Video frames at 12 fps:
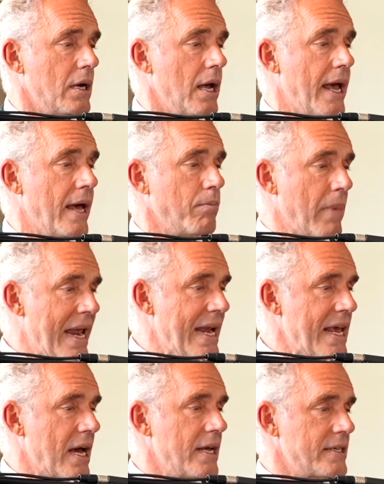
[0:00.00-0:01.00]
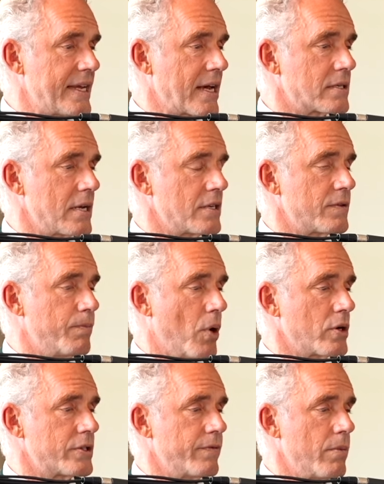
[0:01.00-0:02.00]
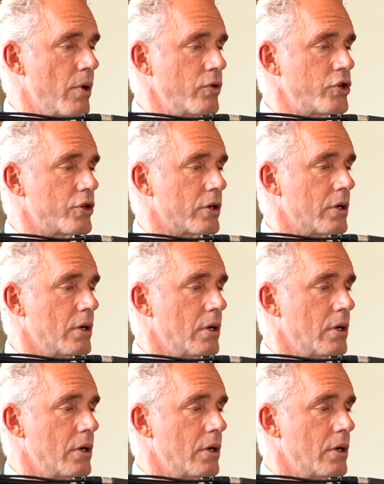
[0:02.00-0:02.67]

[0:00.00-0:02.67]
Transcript: And mania is excess of positive emotion.